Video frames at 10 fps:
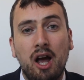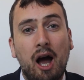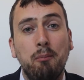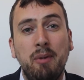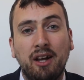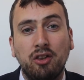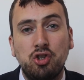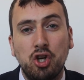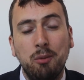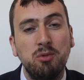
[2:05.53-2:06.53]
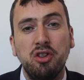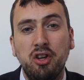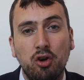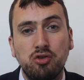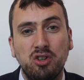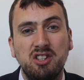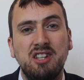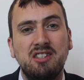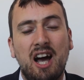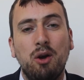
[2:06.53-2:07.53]
and make the Germans and the Austrians
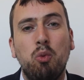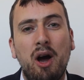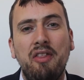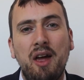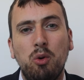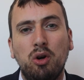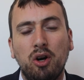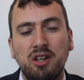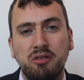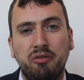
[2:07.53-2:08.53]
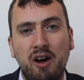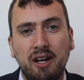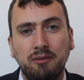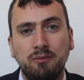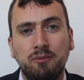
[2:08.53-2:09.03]
decide where they were going to fight.